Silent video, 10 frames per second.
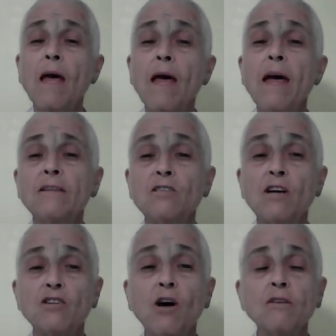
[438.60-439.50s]
and
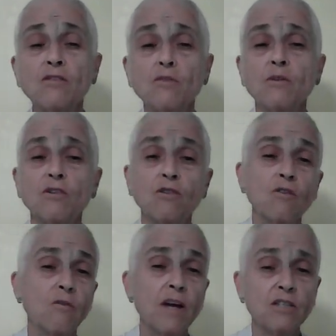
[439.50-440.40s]
such also is the
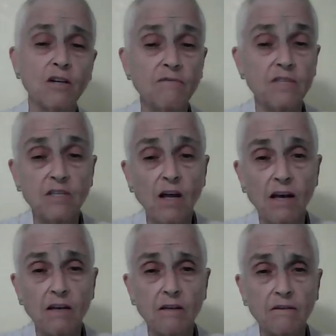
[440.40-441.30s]
duration of his night.